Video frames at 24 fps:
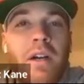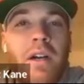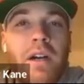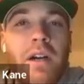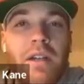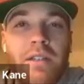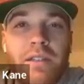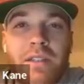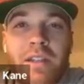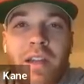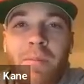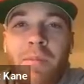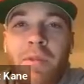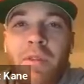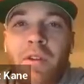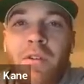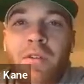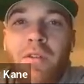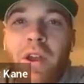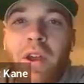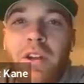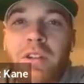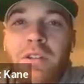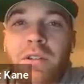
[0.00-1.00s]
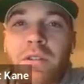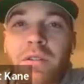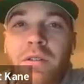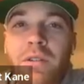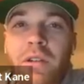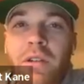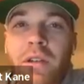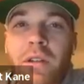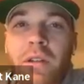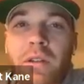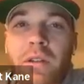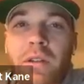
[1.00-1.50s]
Step in the direction
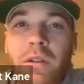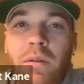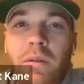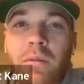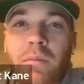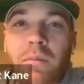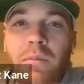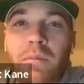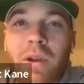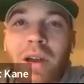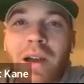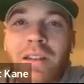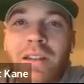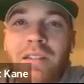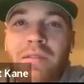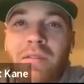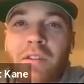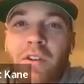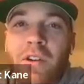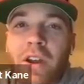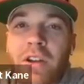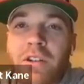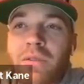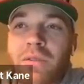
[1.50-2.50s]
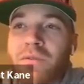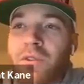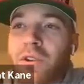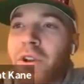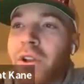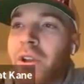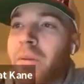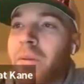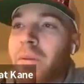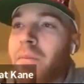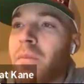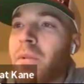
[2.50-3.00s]
and in the positive direction for
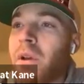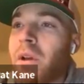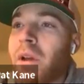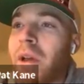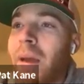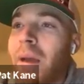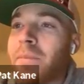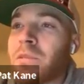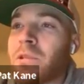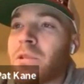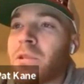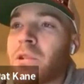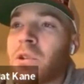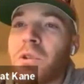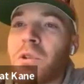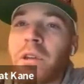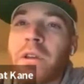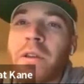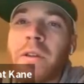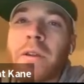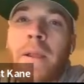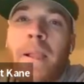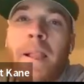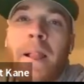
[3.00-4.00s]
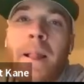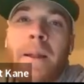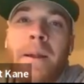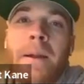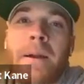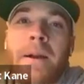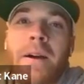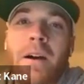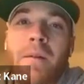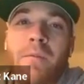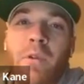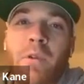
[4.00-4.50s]
him, absolutely.
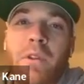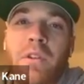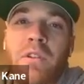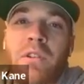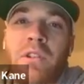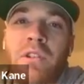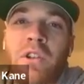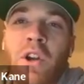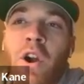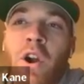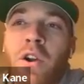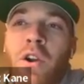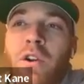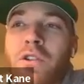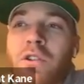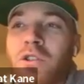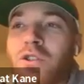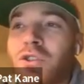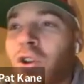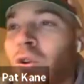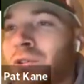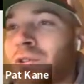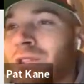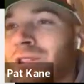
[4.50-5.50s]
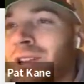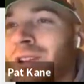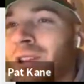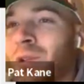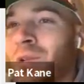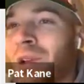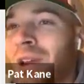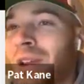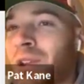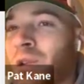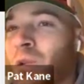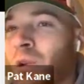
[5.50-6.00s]
With the starters, Jones led the
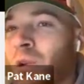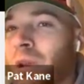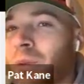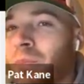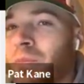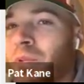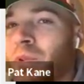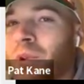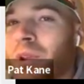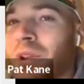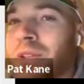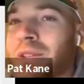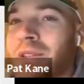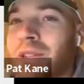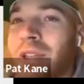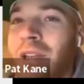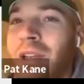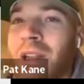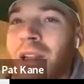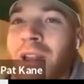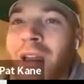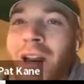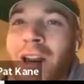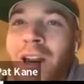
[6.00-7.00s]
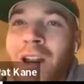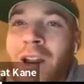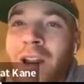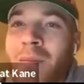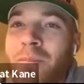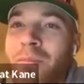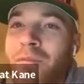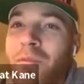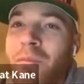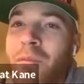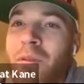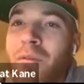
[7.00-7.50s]
way, 20 points, didn't light it up
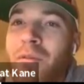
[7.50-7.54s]
from the